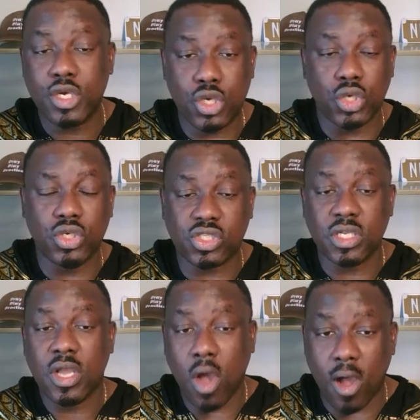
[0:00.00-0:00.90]
those
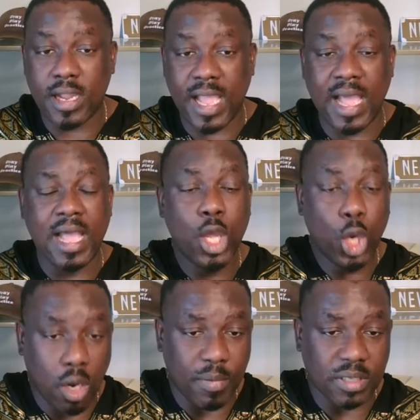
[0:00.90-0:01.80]
hunger
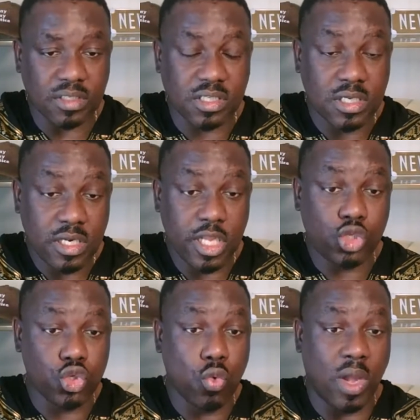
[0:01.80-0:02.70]
hormones. The
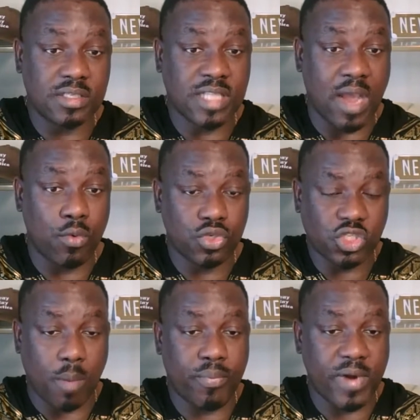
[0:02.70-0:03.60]
two ones that will
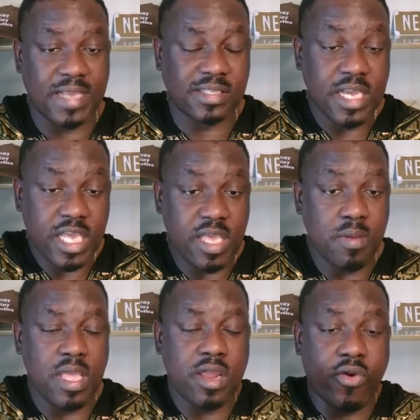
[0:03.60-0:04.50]
suppress, it
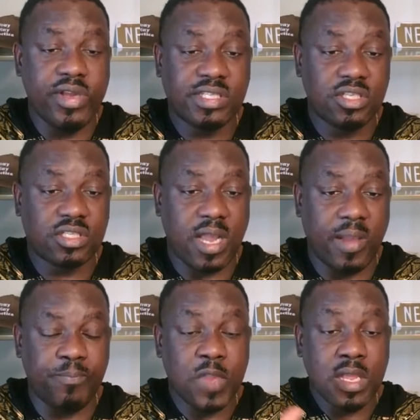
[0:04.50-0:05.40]
increases
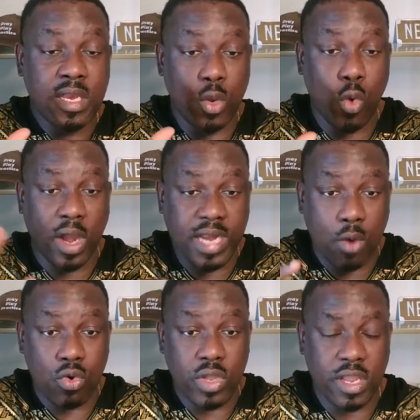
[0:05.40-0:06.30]
them. The one that
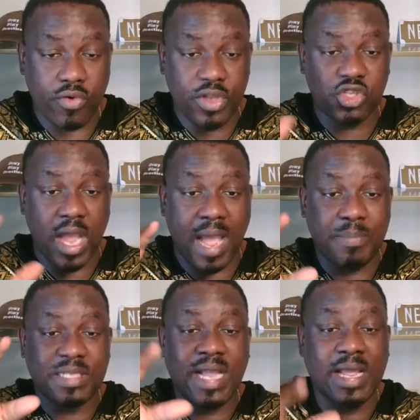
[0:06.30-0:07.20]
will increase your
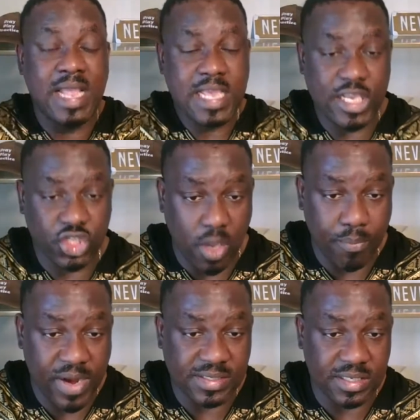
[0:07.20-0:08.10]
appetite, it
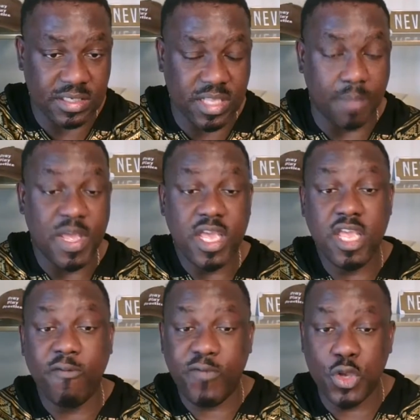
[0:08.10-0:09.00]
suppresses them.
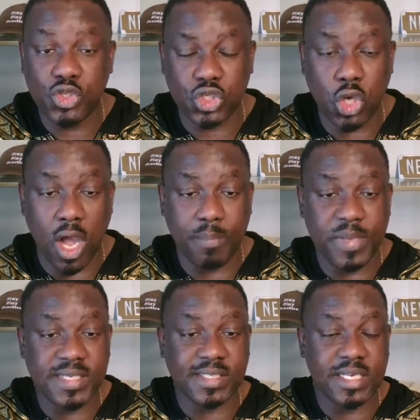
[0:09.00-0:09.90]
It fills you up
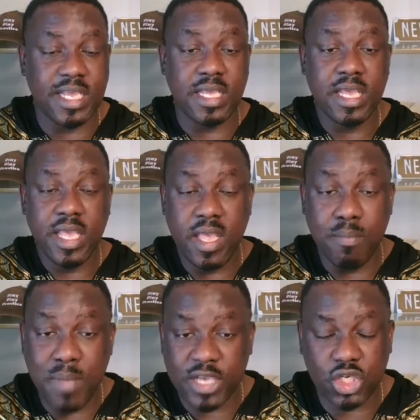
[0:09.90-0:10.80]
easily. It
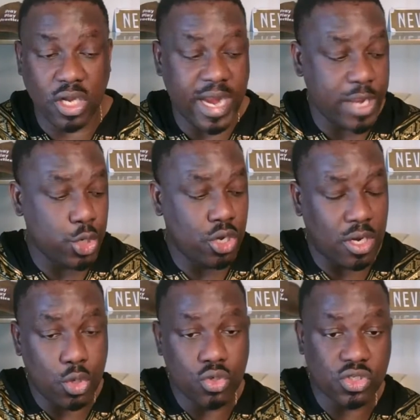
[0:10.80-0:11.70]
makes sure that you
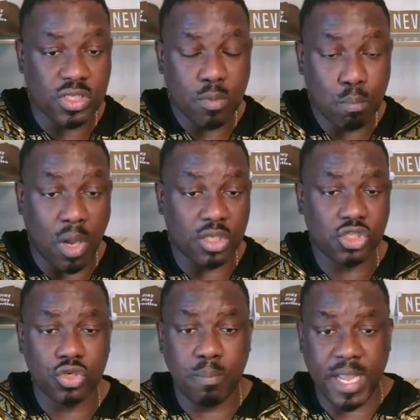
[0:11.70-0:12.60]
don't lose
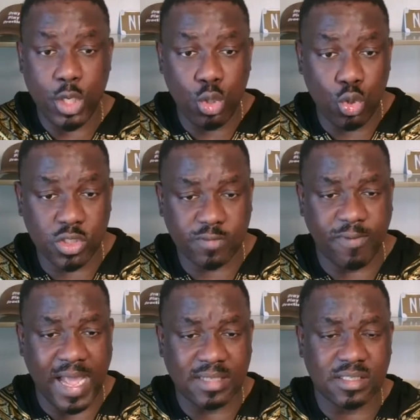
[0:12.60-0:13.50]
muscle, but you lose
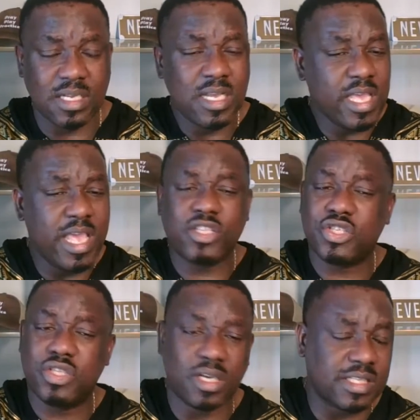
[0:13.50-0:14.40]
fats. It's
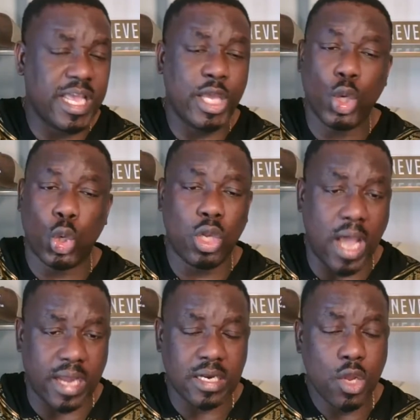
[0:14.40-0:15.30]
just a whole lot.
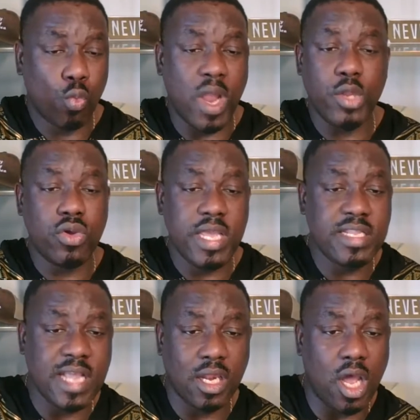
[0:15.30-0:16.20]
When you eat
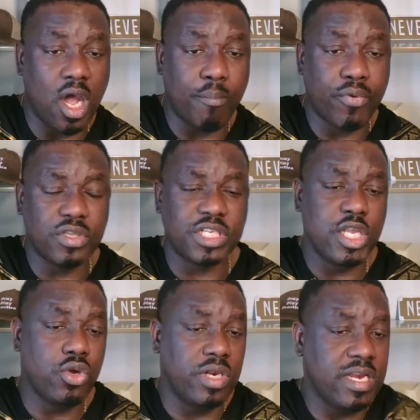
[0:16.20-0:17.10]
a lot of protein,
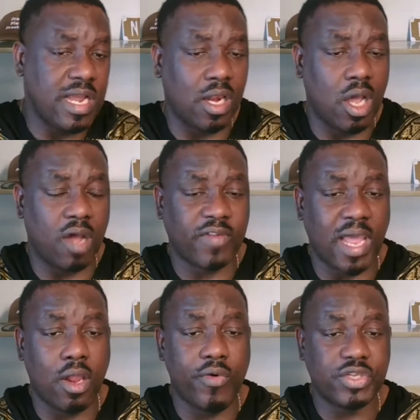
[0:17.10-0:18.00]
you need a lot of
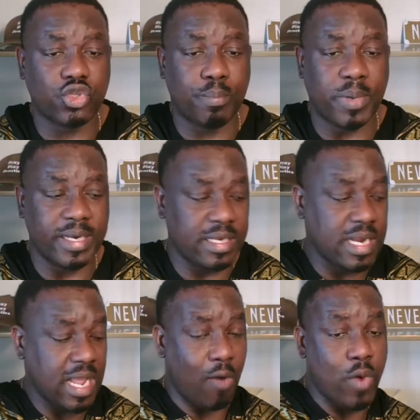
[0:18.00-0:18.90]
calories to burn it.
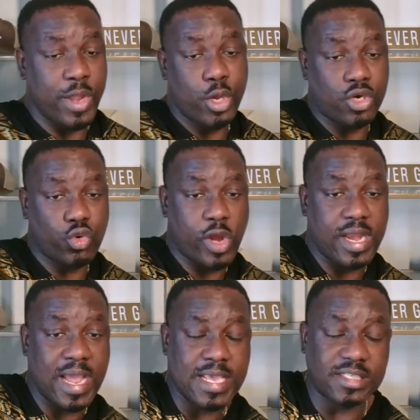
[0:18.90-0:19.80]
And when you're doing
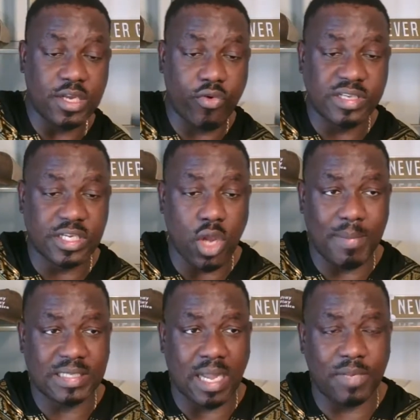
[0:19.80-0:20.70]
that, it's increasing your
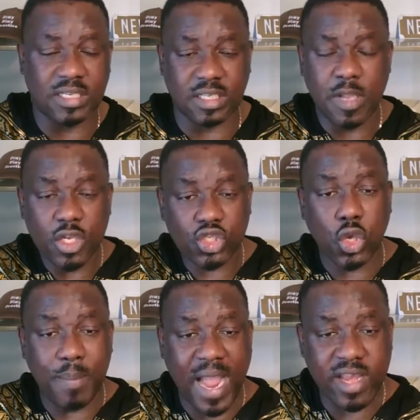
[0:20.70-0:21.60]
metabolism. So
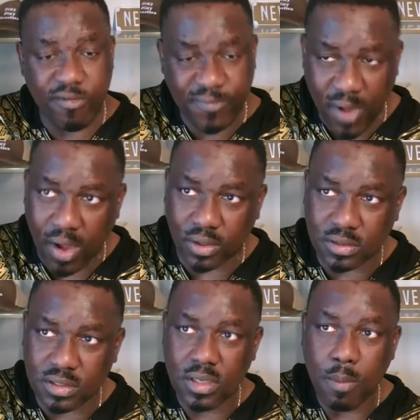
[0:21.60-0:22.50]
by
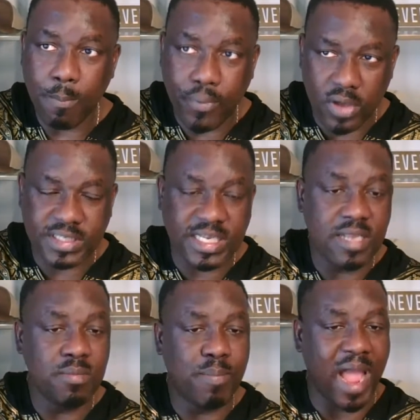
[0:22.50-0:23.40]
default,
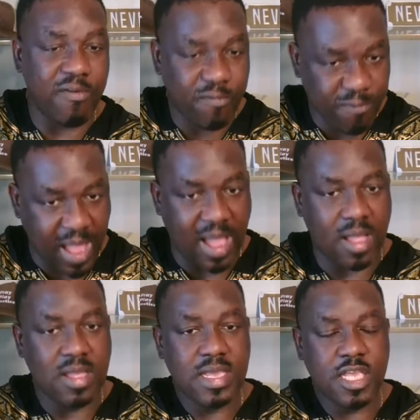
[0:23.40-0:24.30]
protein by far
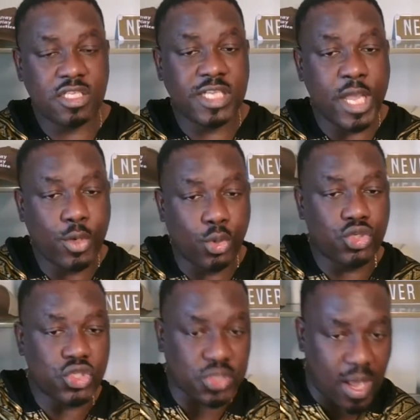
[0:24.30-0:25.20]
is a good
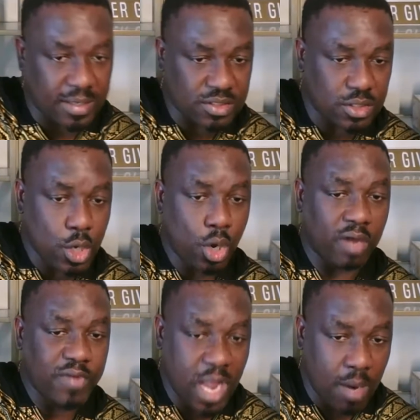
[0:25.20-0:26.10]
source
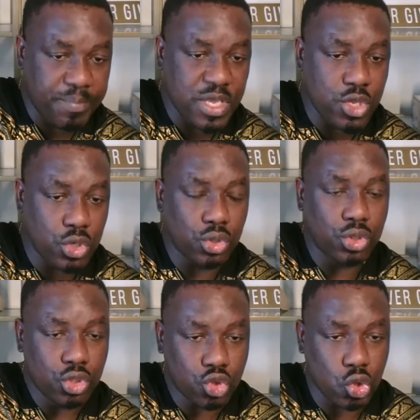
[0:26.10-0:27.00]
of helping you
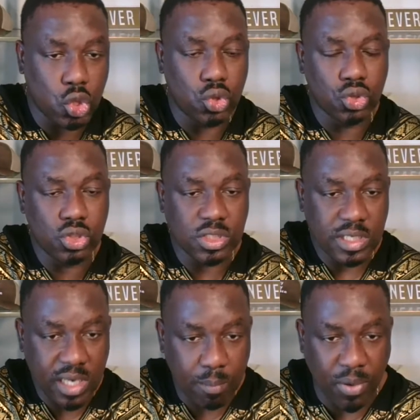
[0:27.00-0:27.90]
to lose
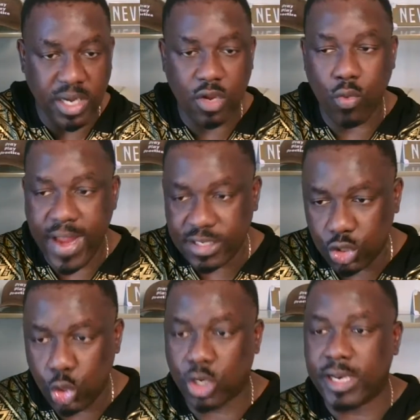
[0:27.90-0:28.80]
the body weight
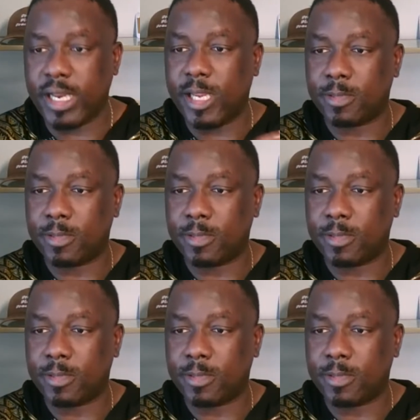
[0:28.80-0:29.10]
you don't need.